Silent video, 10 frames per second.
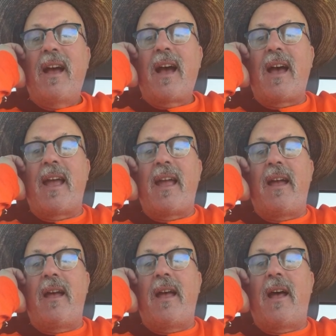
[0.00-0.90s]

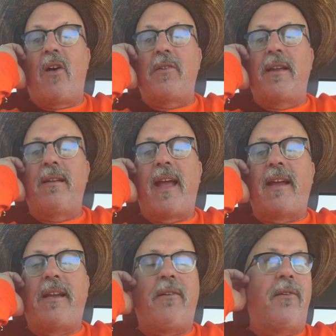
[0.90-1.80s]
Hi, Alden. How
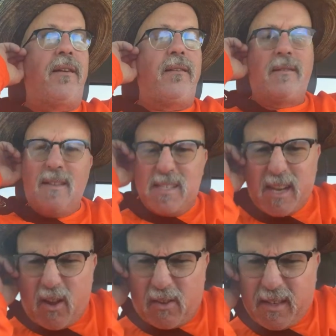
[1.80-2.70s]
you doing? Is
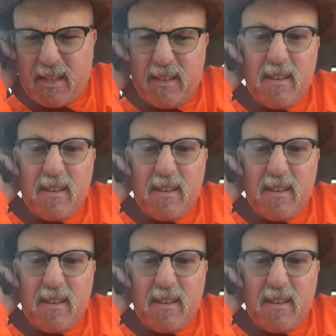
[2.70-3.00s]
it Alden?